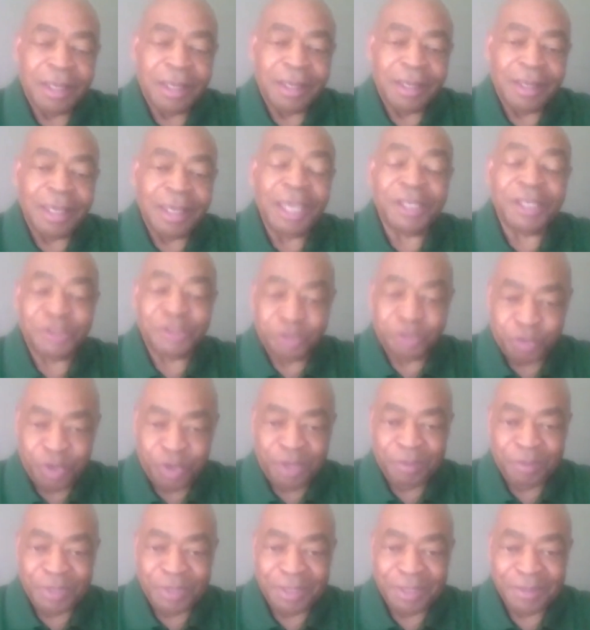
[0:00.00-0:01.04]

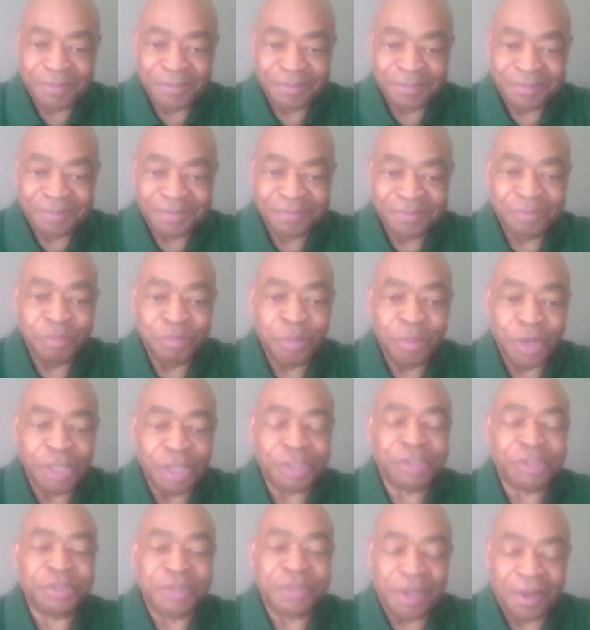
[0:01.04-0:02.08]
Extremely,
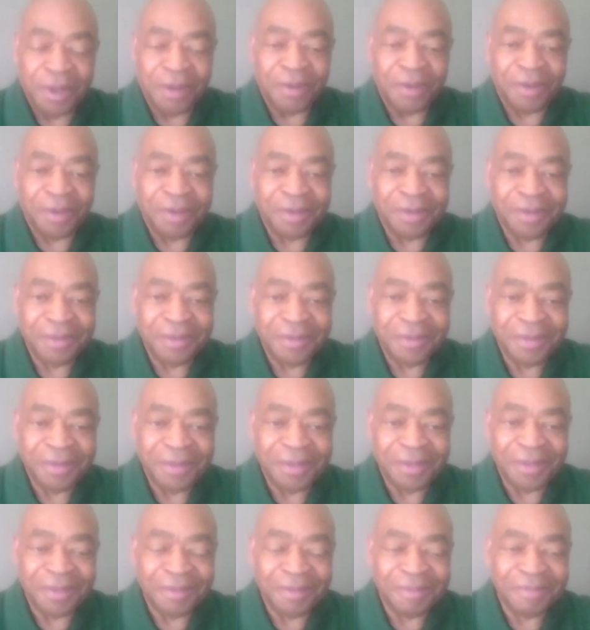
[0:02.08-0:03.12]
much taller.
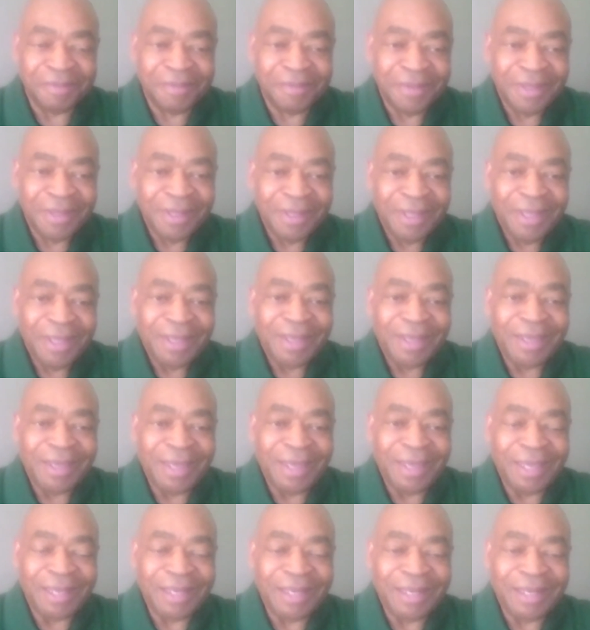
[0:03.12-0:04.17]
So
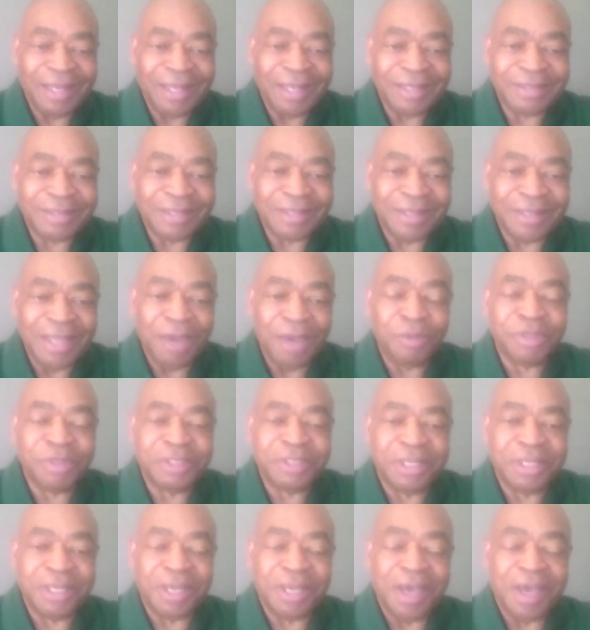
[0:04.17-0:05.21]
that was
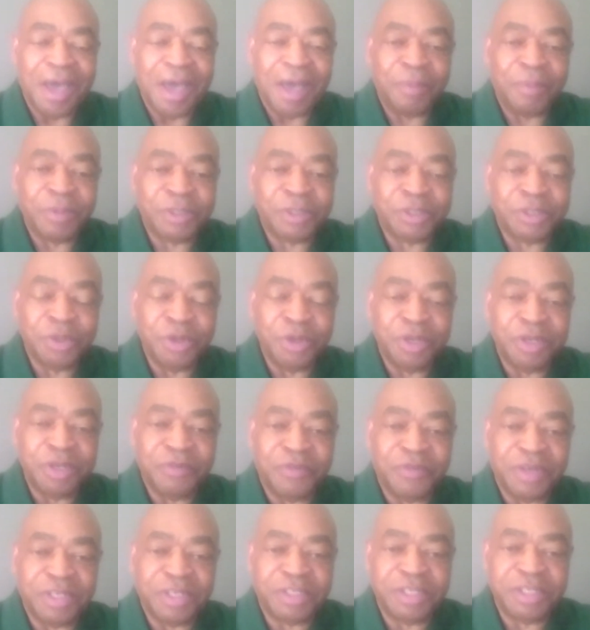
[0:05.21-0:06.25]
an opportunity
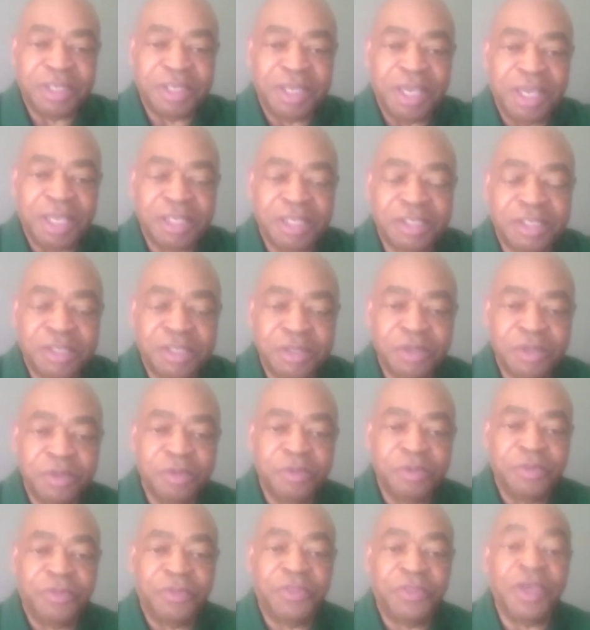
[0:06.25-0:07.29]
for us to get
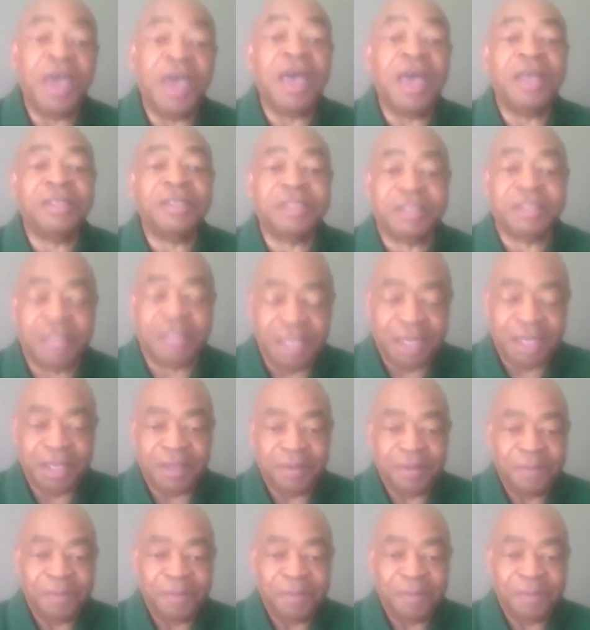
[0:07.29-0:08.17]
to the city.